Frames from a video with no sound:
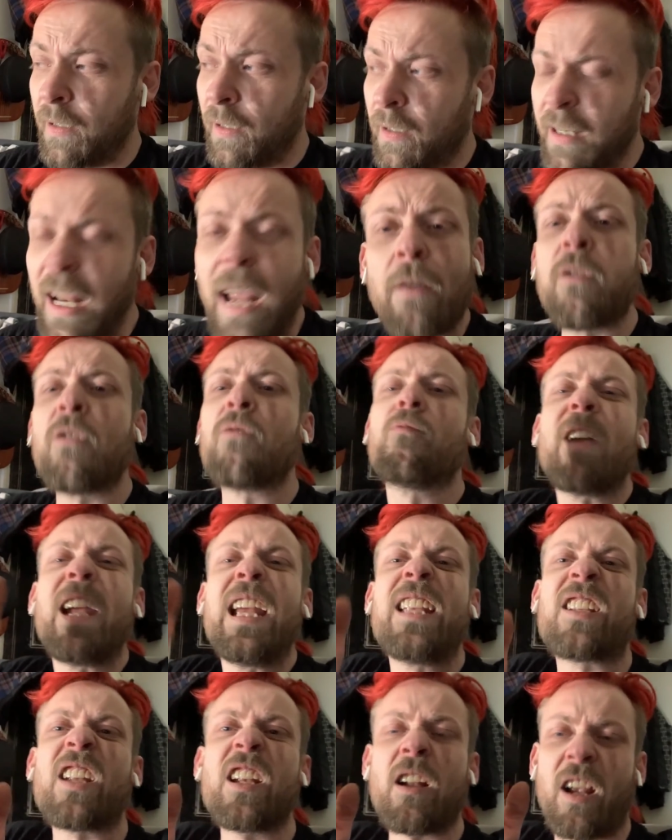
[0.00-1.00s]
Now, the
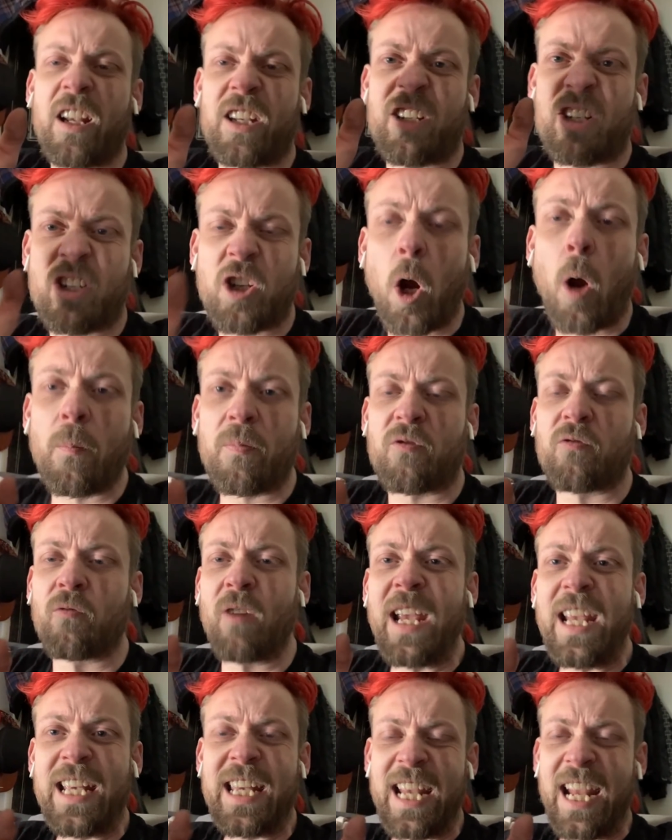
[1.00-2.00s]
reason I stopped
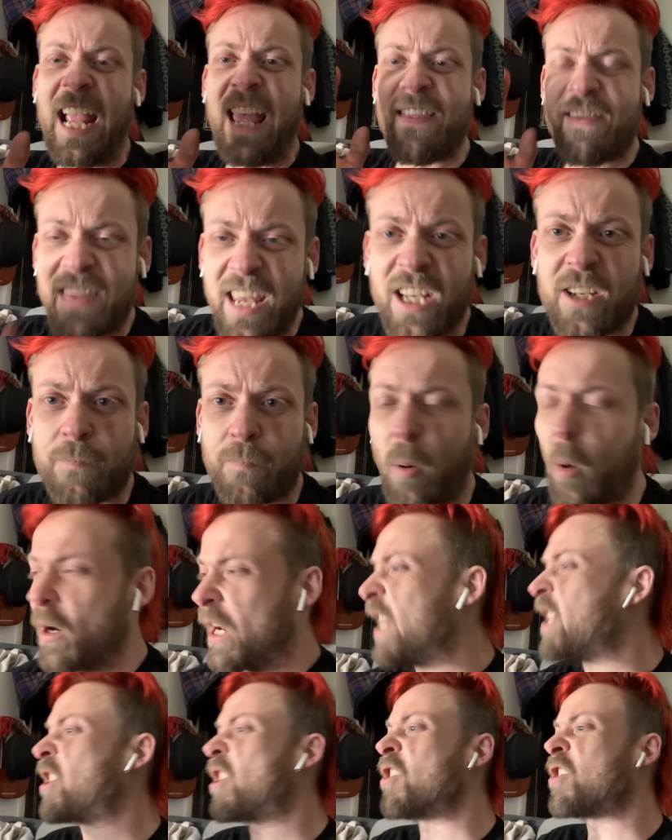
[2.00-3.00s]
reading at this
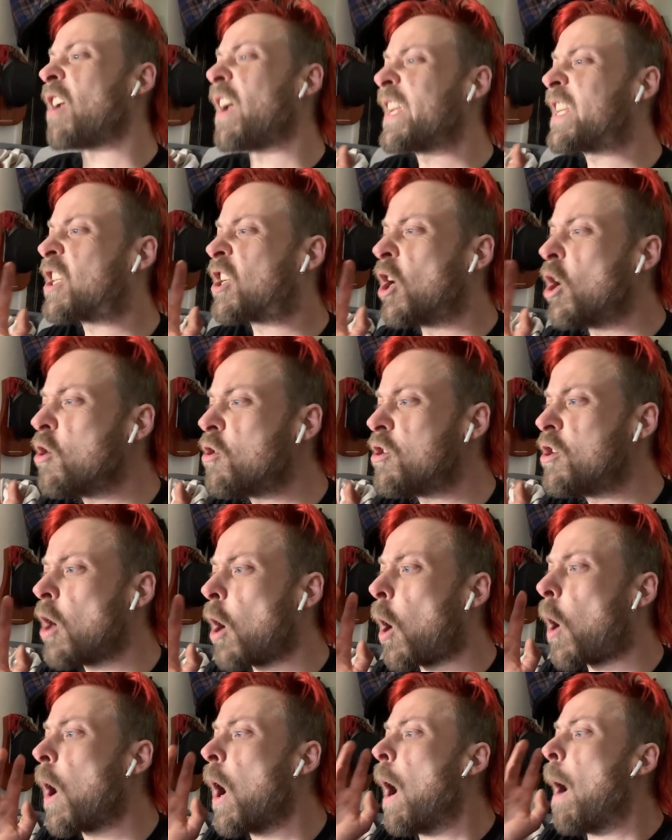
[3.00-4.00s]
point is because I could
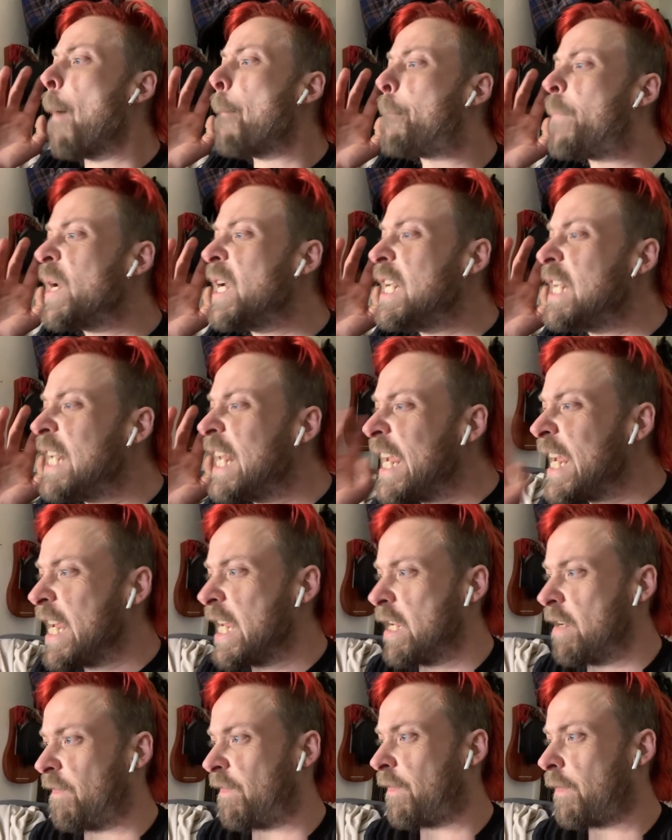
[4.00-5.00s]
not
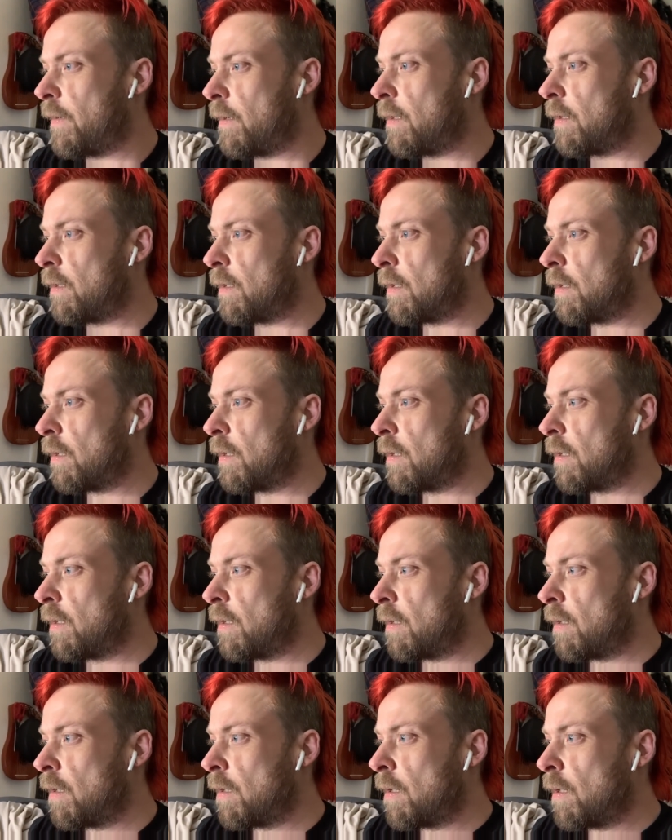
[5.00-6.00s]
believe
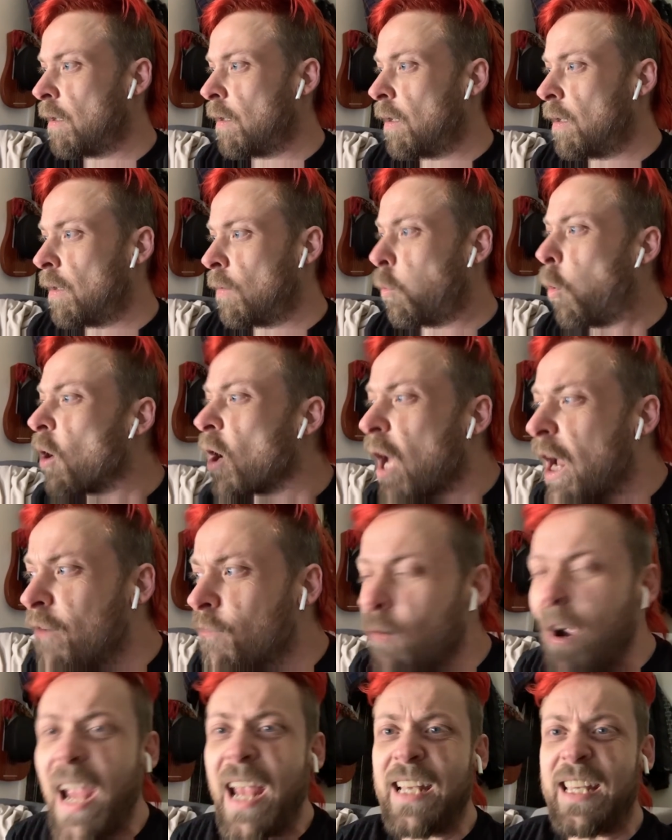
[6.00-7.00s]
what I
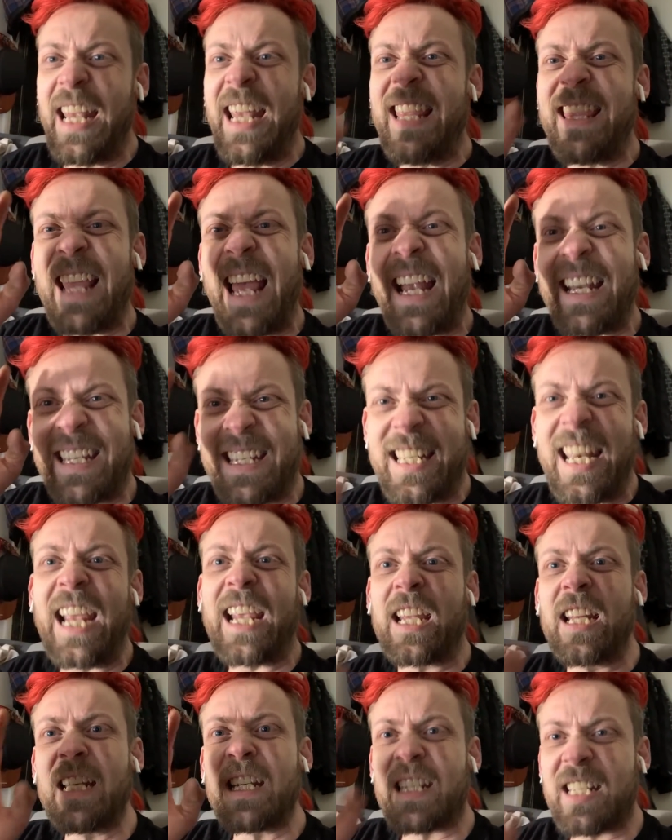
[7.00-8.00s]
read in that
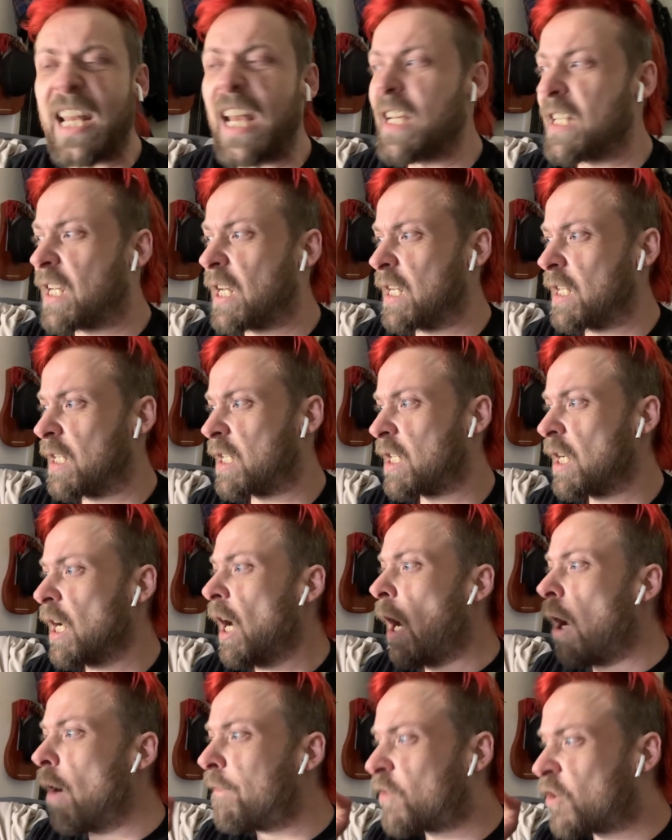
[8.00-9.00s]
second sentence
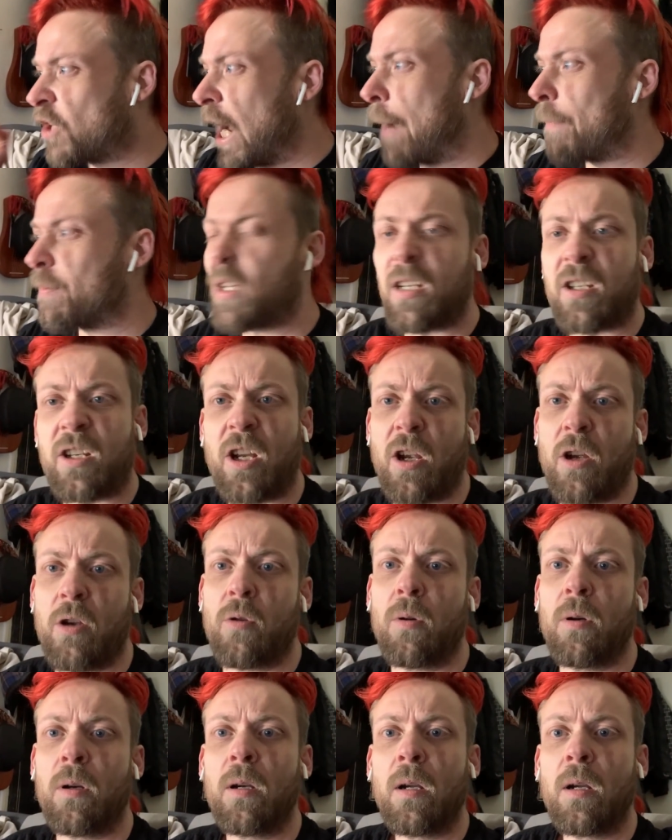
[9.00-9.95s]
of chapter two.